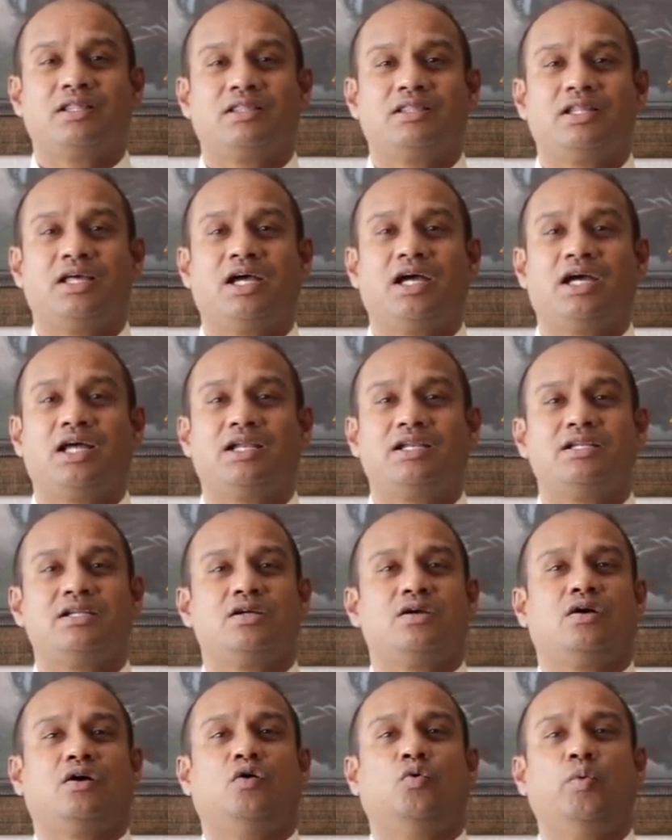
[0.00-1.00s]
that
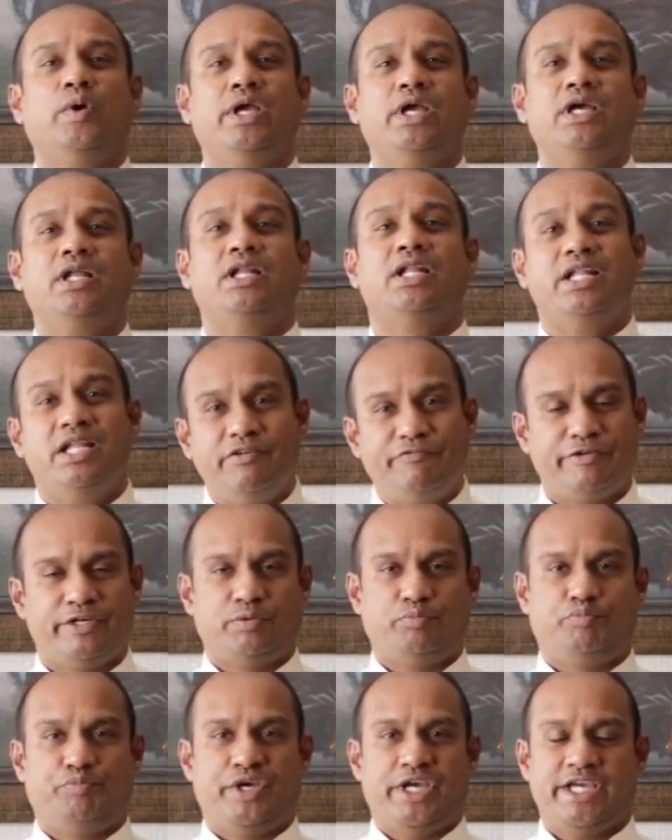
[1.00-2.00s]
we live
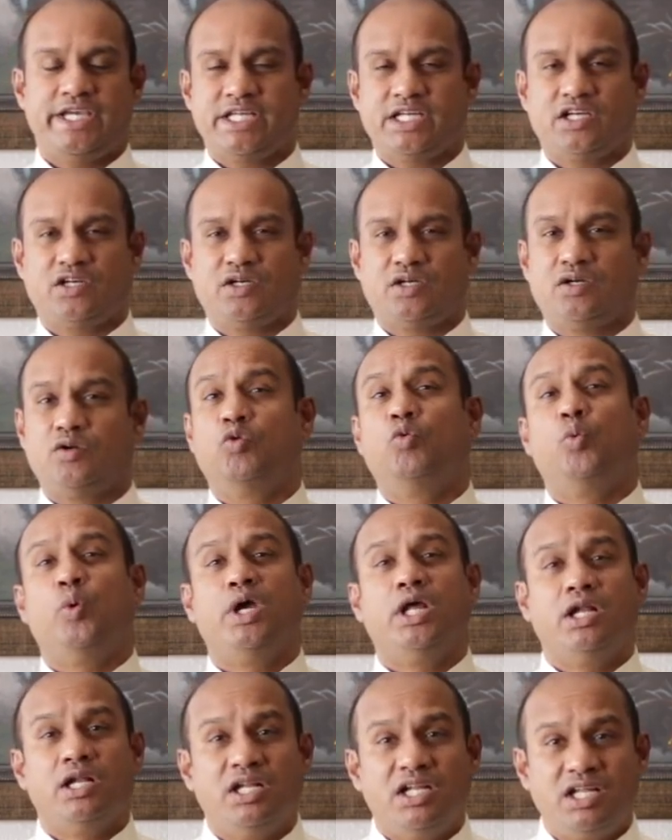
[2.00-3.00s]
in pain,
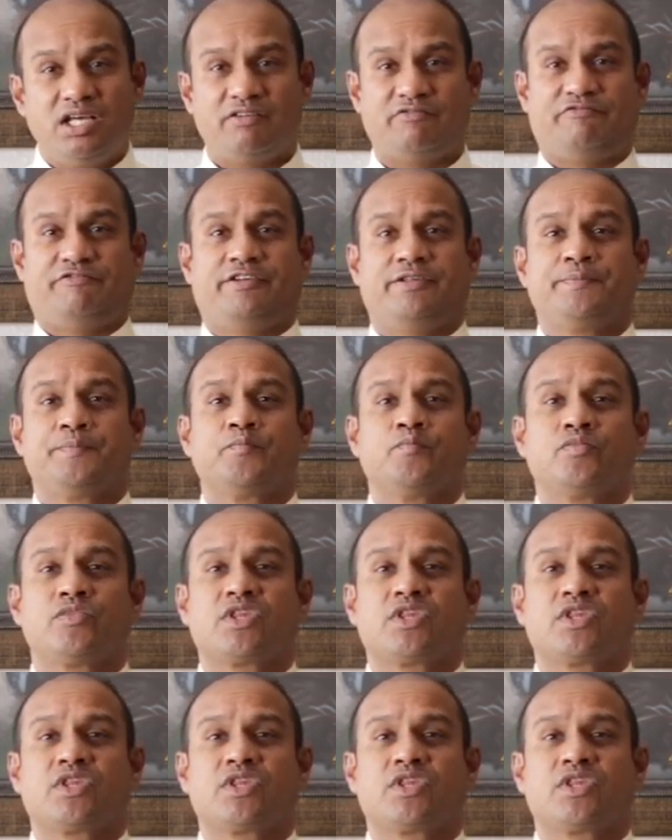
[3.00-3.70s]
we live